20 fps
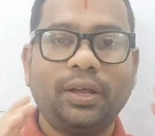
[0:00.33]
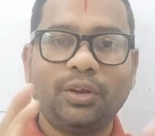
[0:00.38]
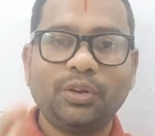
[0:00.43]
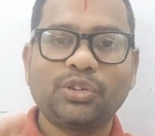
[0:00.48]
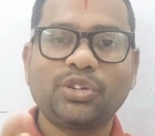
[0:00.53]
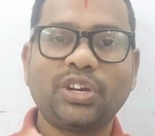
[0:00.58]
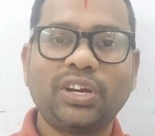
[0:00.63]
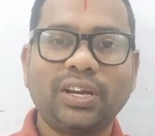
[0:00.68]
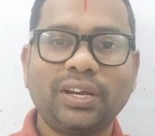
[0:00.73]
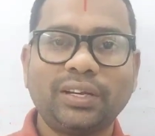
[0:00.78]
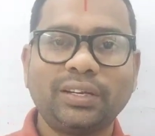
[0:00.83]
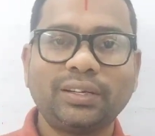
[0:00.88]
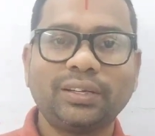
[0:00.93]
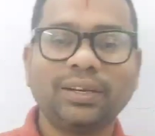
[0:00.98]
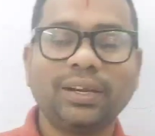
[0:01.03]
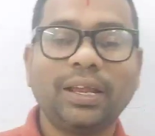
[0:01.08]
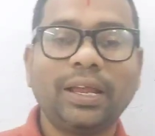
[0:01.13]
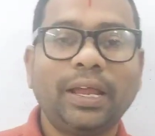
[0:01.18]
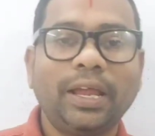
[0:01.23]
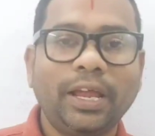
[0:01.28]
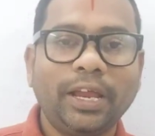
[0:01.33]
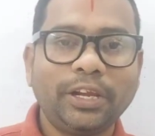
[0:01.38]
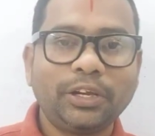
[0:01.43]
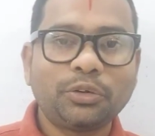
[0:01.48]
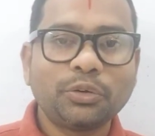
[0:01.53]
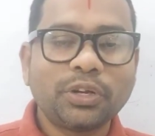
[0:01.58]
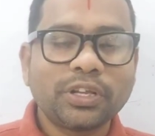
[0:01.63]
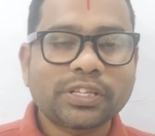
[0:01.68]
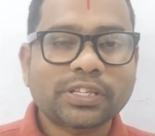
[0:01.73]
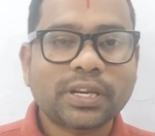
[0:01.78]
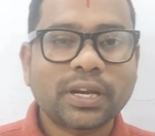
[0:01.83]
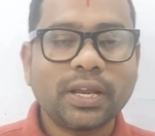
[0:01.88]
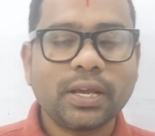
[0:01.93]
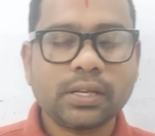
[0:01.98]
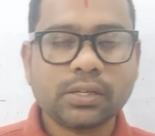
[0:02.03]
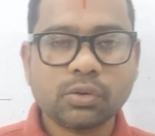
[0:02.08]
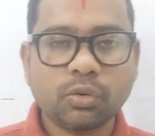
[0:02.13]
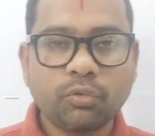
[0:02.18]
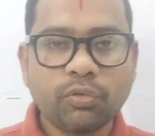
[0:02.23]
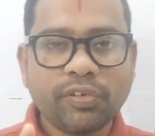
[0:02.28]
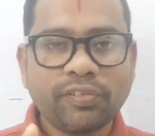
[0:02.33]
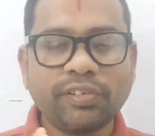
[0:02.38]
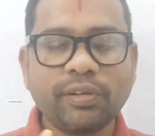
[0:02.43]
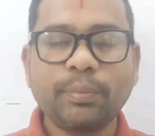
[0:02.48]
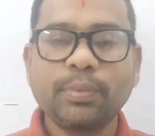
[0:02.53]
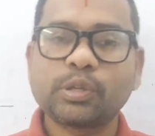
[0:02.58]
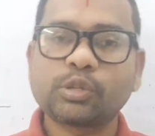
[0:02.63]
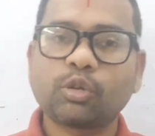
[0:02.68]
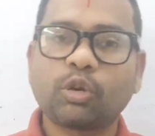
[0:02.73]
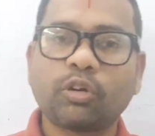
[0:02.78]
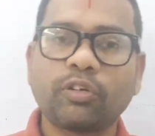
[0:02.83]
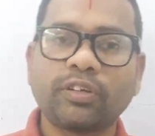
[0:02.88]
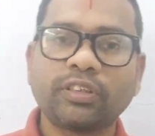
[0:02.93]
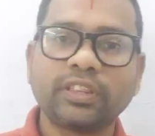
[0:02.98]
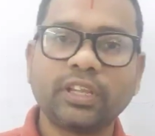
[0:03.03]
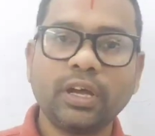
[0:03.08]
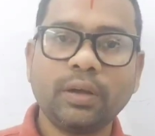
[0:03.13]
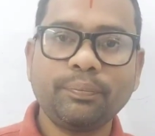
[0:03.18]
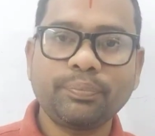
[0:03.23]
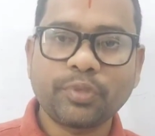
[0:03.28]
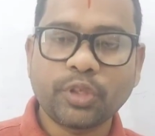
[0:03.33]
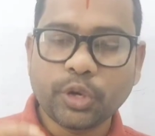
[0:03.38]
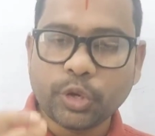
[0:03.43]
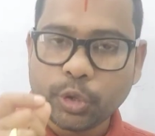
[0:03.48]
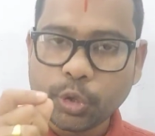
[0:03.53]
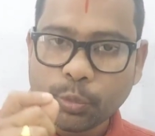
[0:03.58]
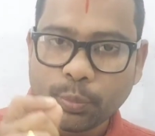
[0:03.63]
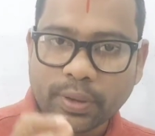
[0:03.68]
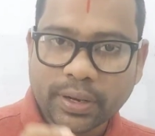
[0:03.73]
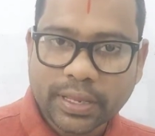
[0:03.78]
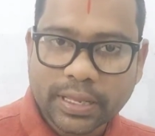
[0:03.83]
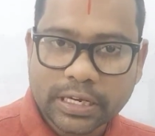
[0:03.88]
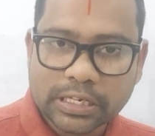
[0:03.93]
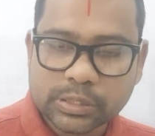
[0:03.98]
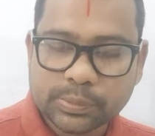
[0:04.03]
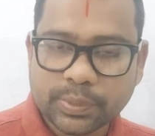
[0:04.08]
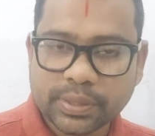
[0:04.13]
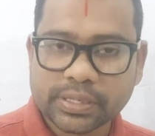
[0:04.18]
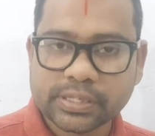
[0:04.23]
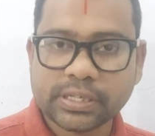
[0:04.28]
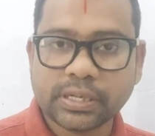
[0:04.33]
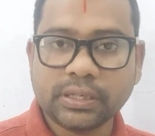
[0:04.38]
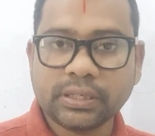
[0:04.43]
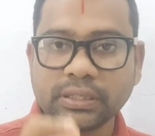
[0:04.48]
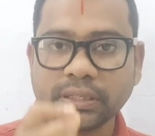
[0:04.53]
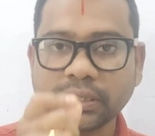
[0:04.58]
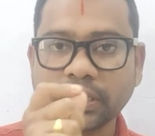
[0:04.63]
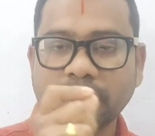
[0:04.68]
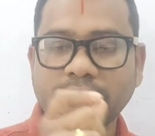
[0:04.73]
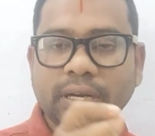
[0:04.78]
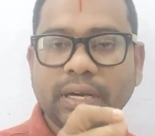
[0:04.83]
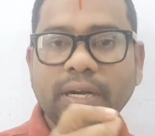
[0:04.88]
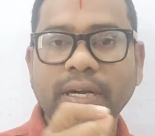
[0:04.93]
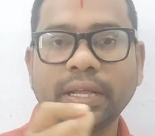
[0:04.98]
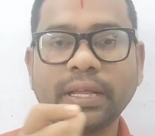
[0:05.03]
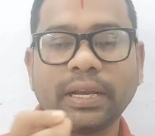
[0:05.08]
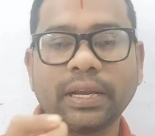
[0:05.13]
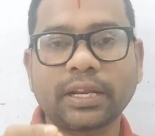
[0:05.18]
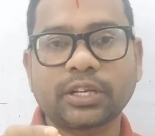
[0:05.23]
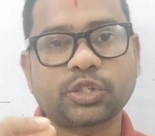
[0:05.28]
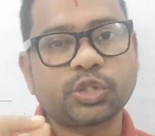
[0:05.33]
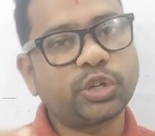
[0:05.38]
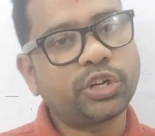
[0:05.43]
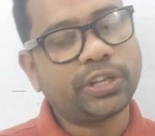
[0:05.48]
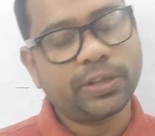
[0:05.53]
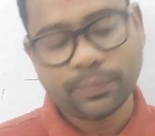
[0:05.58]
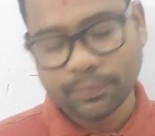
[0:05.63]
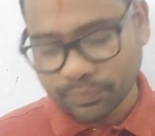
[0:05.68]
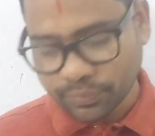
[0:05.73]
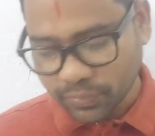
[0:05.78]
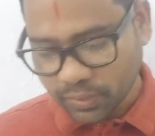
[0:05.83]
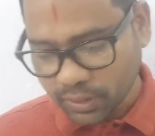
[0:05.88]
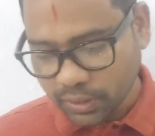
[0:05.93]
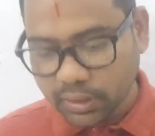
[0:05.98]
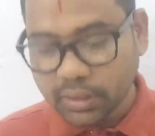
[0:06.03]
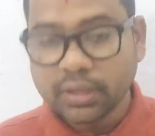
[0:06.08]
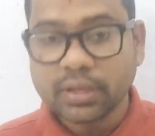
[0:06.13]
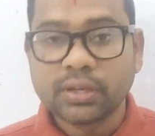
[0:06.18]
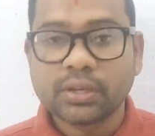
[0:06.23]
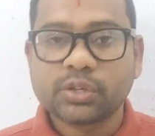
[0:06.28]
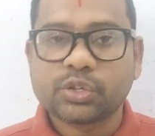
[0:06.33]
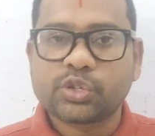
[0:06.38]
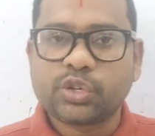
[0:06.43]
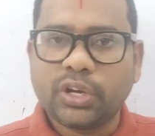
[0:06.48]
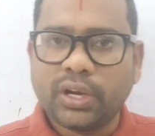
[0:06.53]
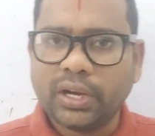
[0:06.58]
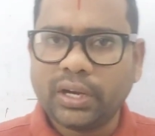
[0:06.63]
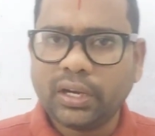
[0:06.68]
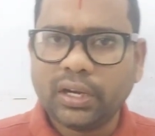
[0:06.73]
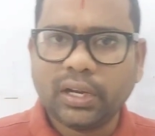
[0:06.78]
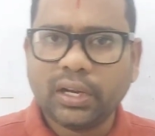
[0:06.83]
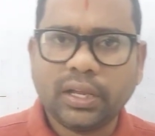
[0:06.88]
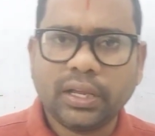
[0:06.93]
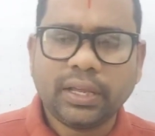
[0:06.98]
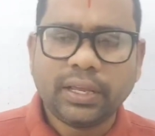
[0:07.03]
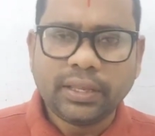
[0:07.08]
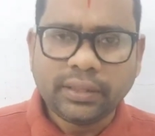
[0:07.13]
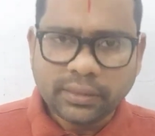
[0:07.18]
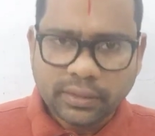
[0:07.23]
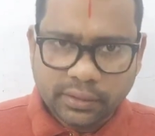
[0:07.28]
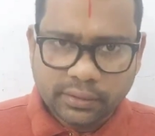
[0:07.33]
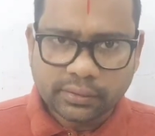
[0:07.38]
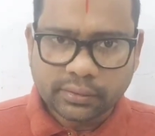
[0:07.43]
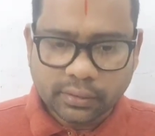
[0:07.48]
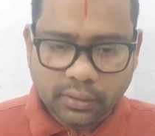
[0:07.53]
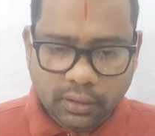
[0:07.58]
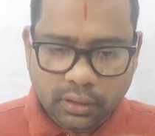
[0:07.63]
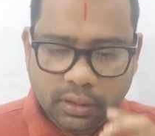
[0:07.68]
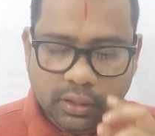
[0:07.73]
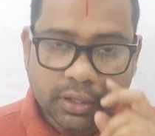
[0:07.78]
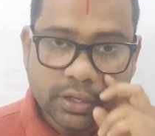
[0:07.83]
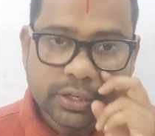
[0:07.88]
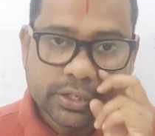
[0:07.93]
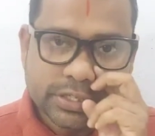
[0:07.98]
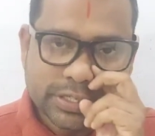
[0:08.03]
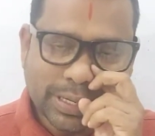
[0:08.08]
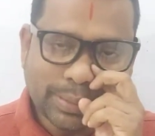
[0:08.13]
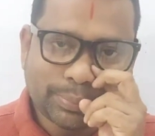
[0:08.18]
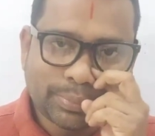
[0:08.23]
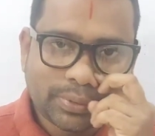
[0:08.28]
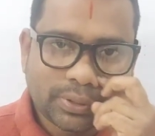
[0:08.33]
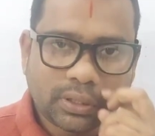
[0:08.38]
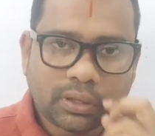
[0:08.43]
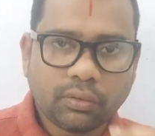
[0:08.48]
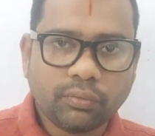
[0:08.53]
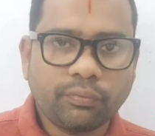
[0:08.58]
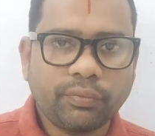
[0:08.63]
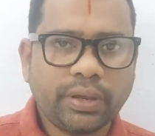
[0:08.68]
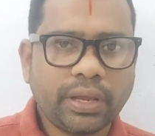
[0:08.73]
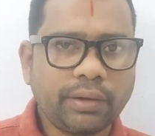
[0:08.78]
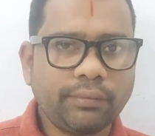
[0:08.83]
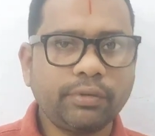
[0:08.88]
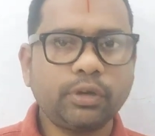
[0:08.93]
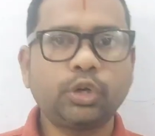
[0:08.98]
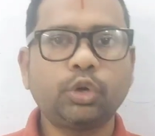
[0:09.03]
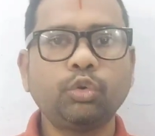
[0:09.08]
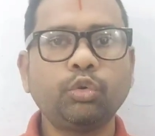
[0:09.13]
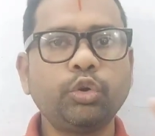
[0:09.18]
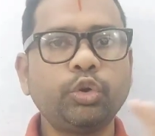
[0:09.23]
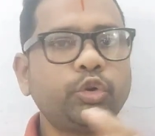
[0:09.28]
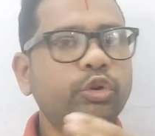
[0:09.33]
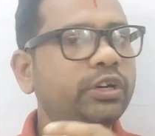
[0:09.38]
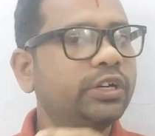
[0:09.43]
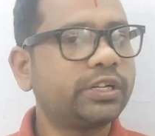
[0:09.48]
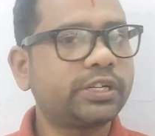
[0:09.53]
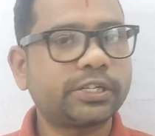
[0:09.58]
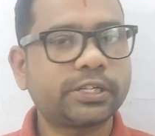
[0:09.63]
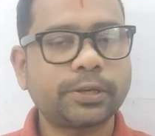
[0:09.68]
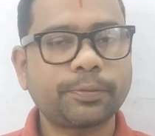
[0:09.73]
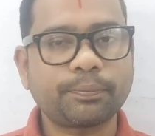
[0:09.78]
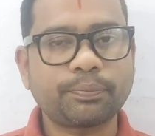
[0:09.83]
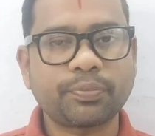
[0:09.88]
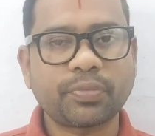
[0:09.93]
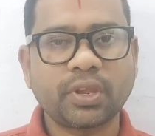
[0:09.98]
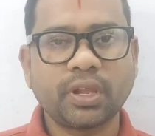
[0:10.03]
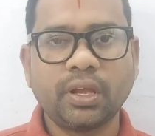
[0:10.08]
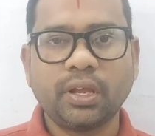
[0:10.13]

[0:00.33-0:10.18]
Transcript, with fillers: Hello children, in today's class we will be solving the numericals based on current electricity. Children, in this uh, chapter we have two units.